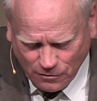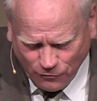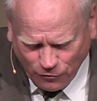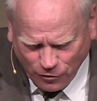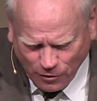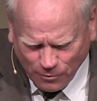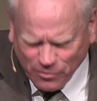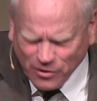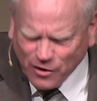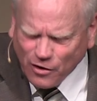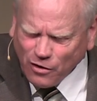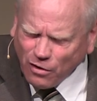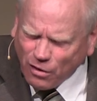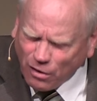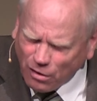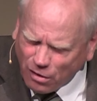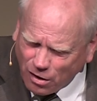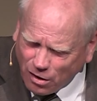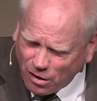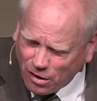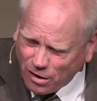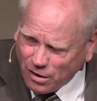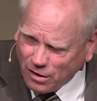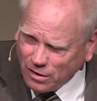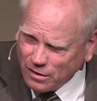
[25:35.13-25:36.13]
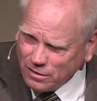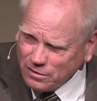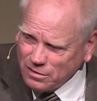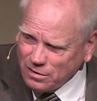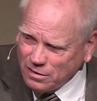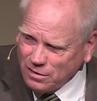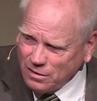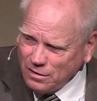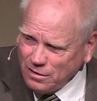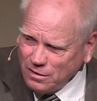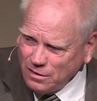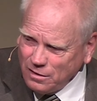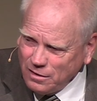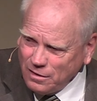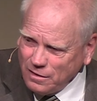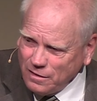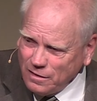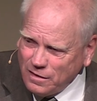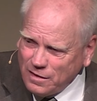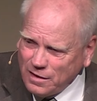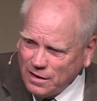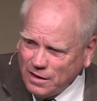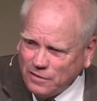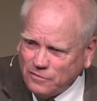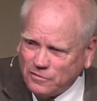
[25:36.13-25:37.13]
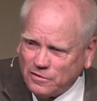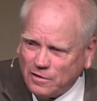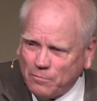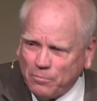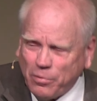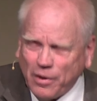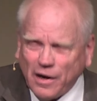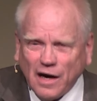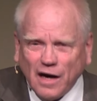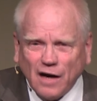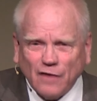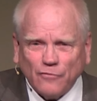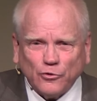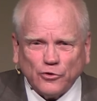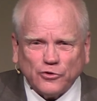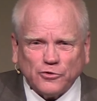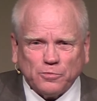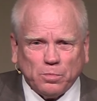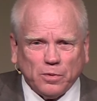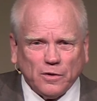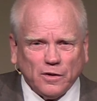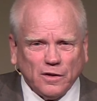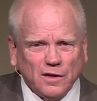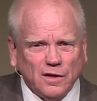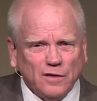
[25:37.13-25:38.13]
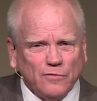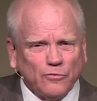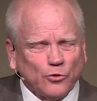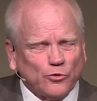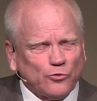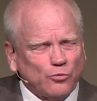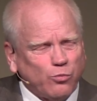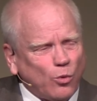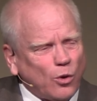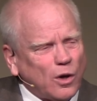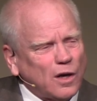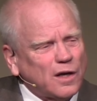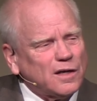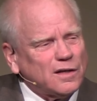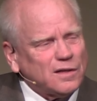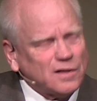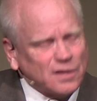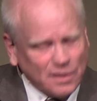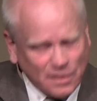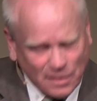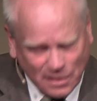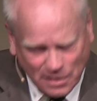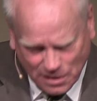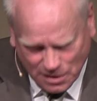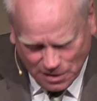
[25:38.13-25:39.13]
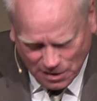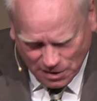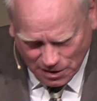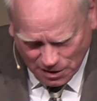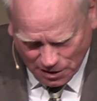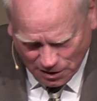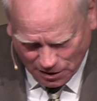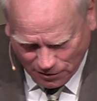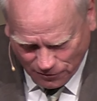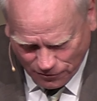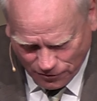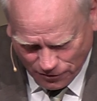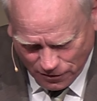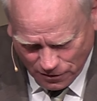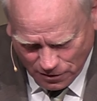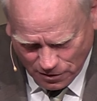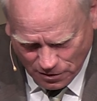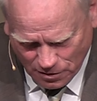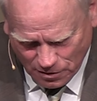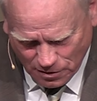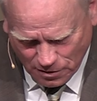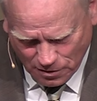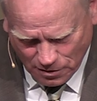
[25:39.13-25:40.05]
From the heart, these impoverished believers wanted to give,